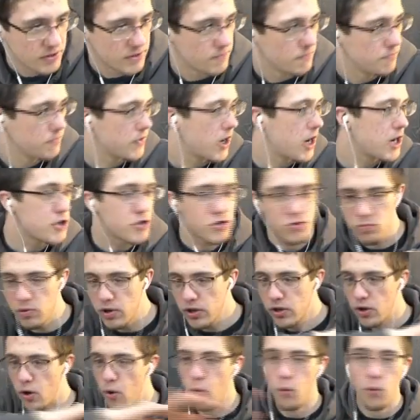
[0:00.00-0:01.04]
I just read
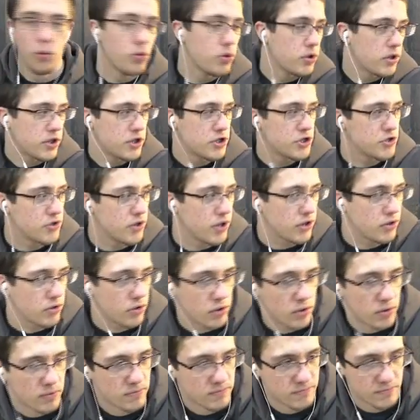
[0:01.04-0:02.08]
the whole thing straight through.
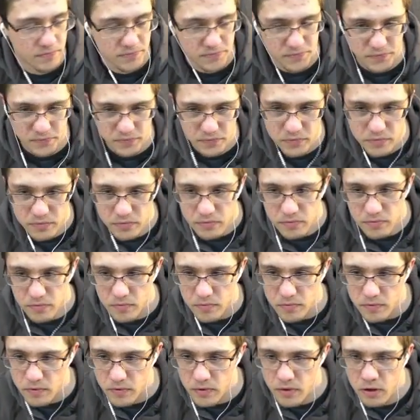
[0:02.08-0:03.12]

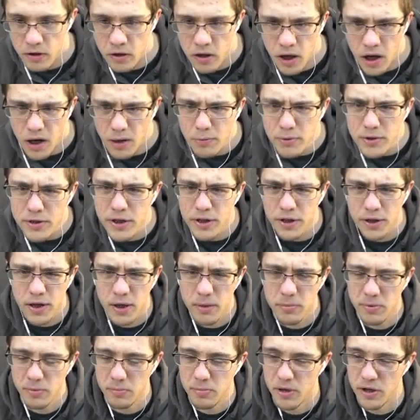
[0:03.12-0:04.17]
I redid a
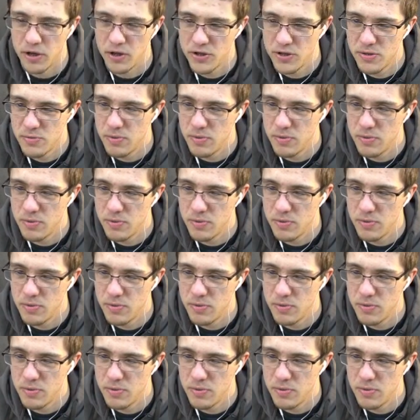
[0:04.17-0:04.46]
couple parts,